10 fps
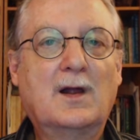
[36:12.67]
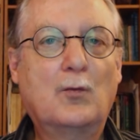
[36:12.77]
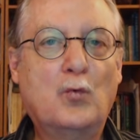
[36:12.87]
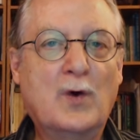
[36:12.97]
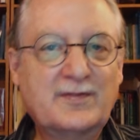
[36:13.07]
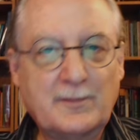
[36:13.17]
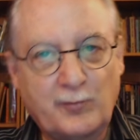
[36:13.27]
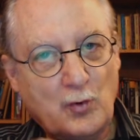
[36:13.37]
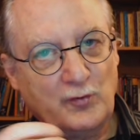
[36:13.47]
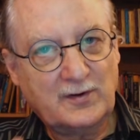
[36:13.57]
what the
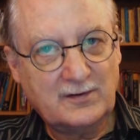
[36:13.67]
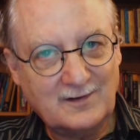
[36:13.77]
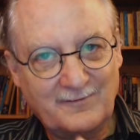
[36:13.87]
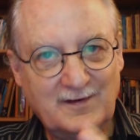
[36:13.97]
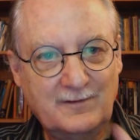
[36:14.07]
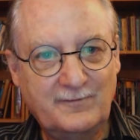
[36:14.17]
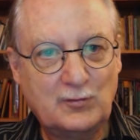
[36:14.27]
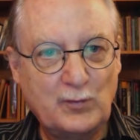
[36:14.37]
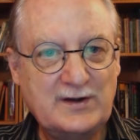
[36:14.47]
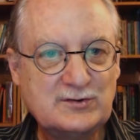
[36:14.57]
process of
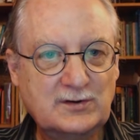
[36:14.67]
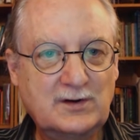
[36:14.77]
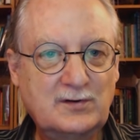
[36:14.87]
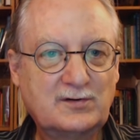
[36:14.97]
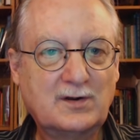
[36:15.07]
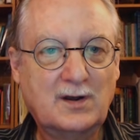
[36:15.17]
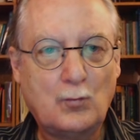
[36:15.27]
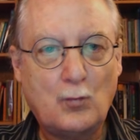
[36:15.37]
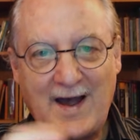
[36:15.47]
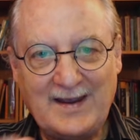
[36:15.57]
individuation is,
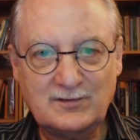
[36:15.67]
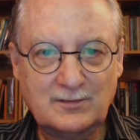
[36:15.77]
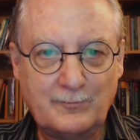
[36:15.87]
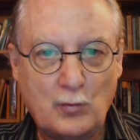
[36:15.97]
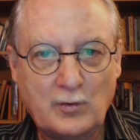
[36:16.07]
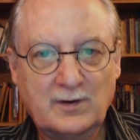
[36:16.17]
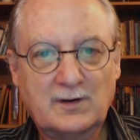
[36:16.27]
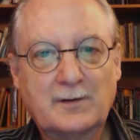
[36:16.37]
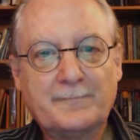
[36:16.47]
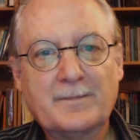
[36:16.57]
why it's important,